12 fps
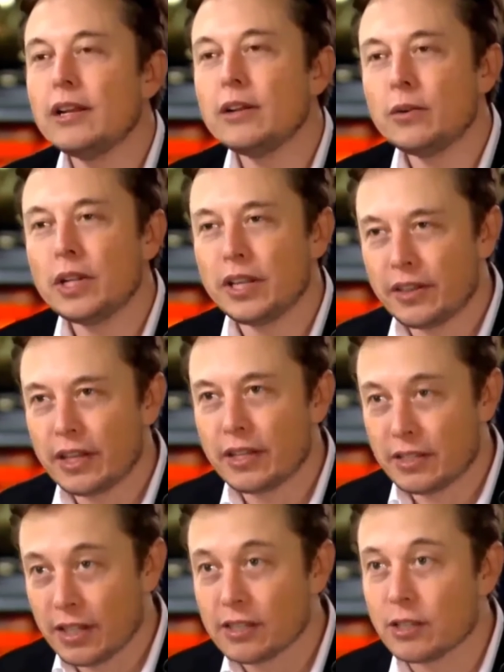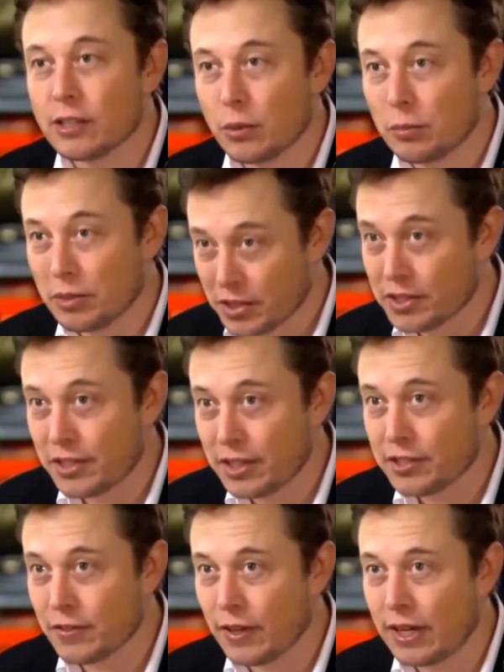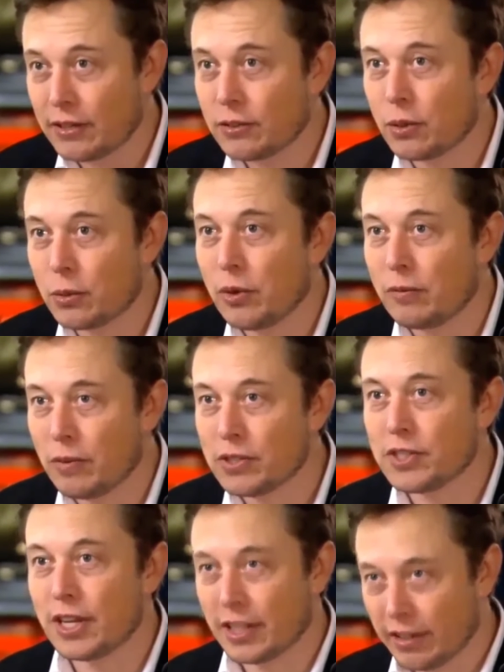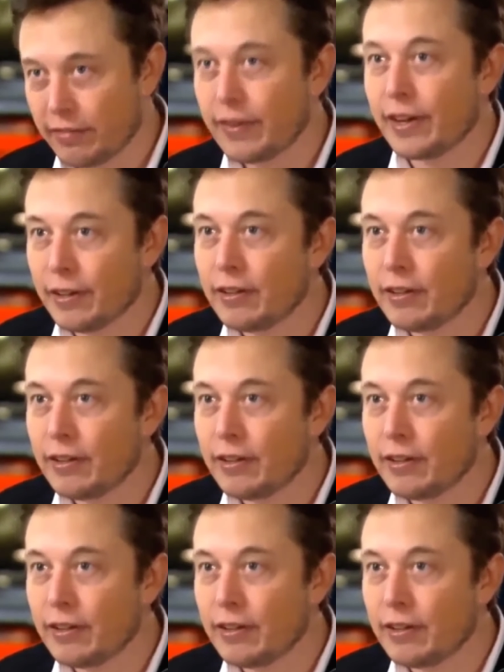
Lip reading: Well, I didn't really think Tesla would be successful. I thought we would most likely